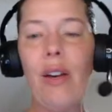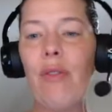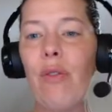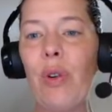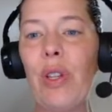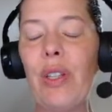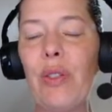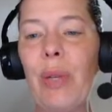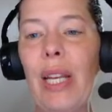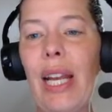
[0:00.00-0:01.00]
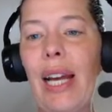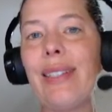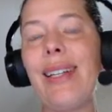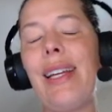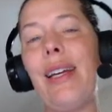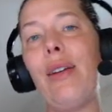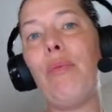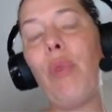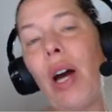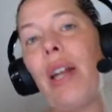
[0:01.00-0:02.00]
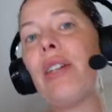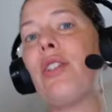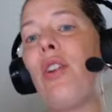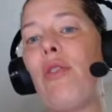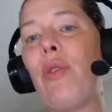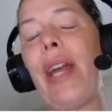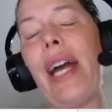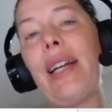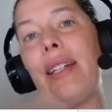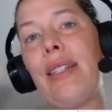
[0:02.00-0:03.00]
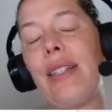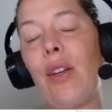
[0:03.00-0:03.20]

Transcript: for this weak acid, again, products over reactants,